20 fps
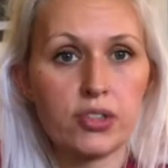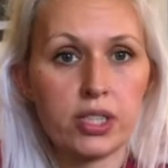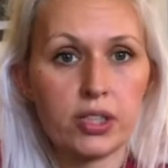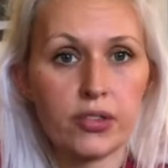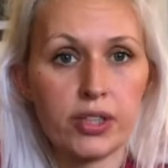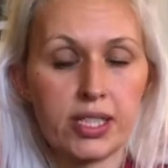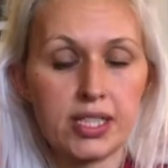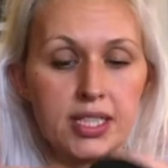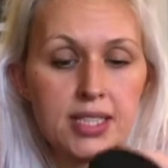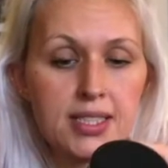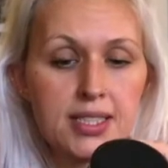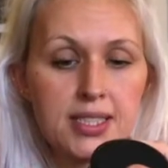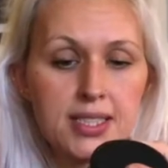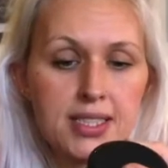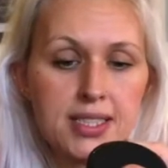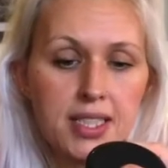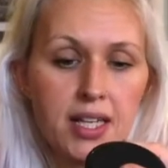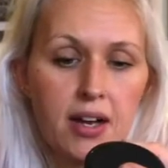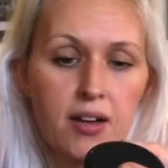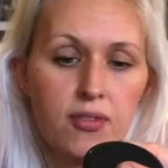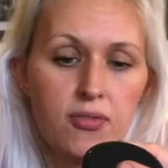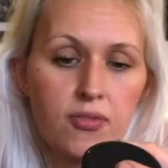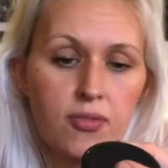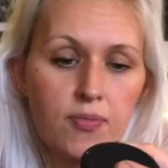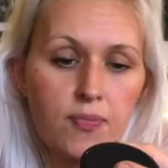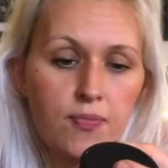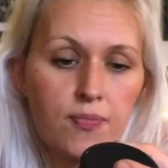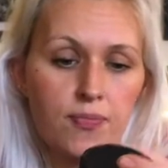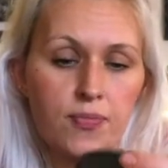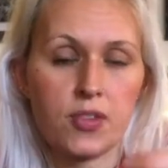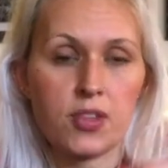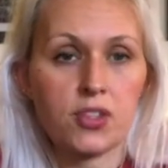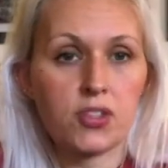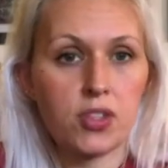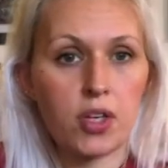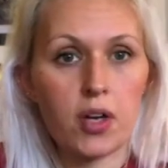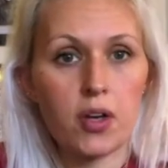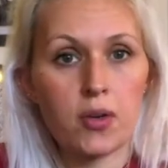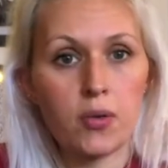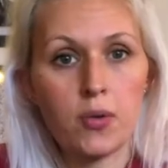ingredients and stuff. So
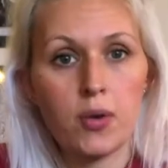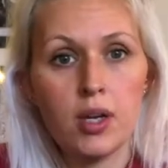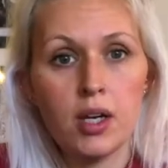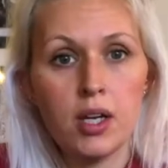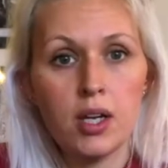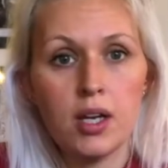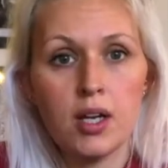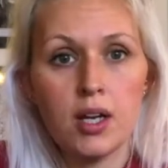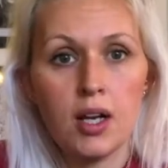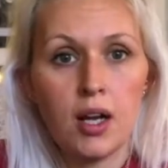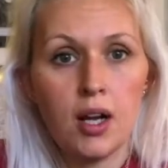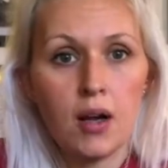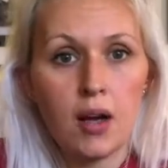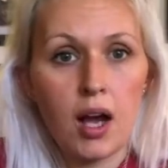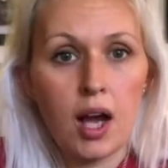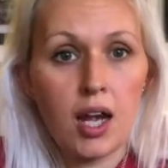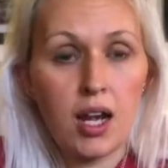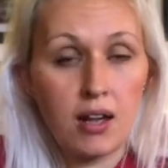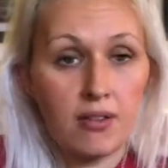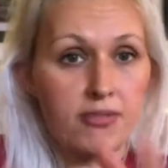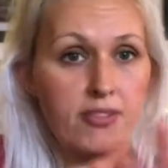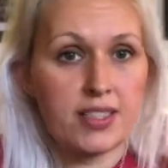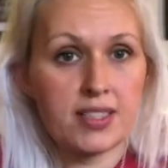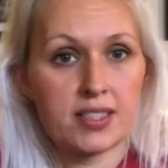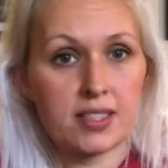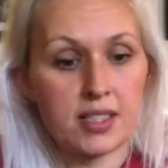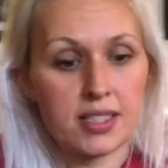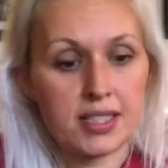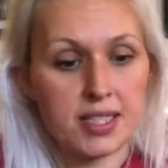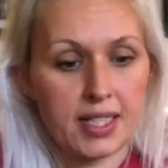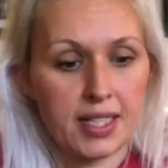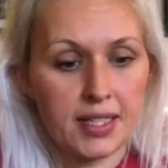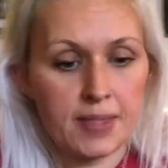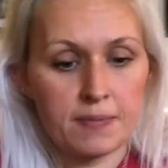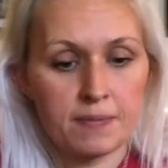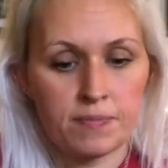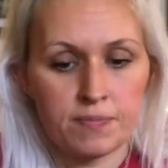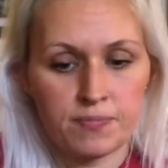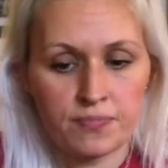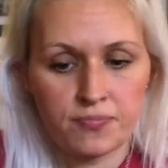I love this idea
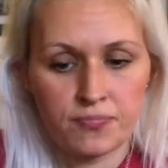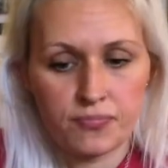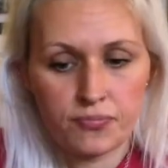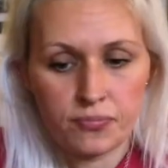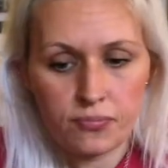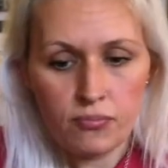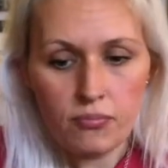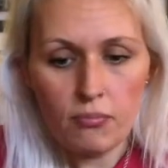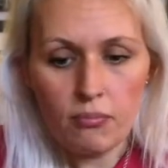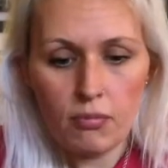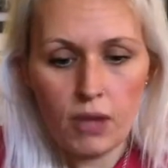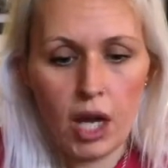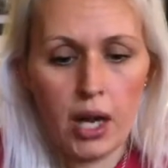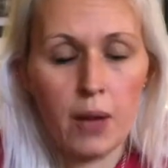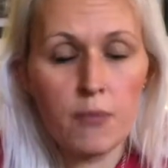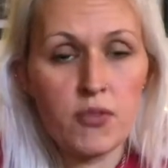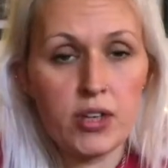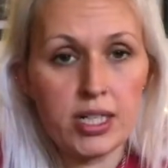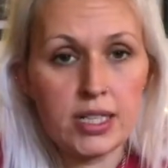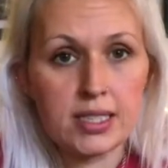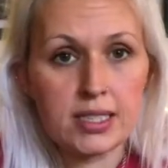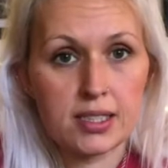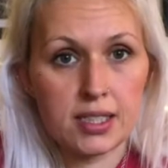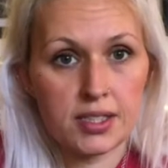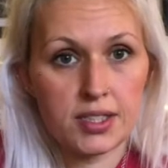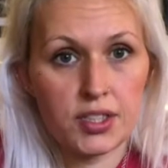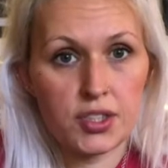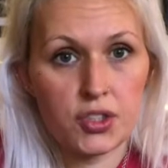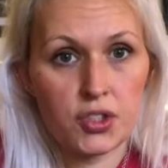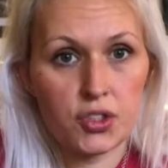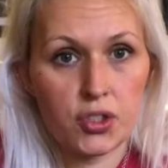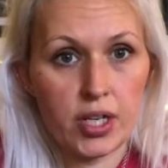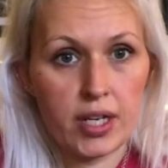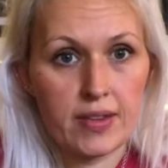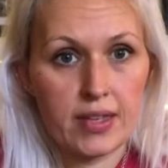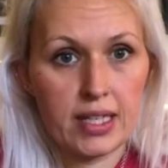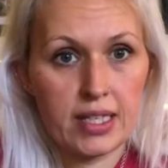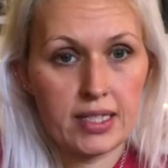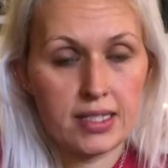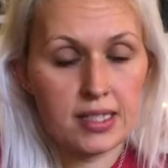and I'm really excited to try
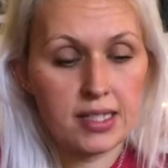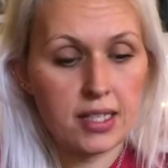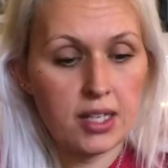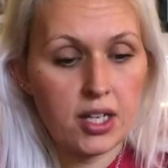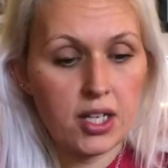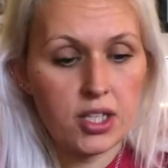these.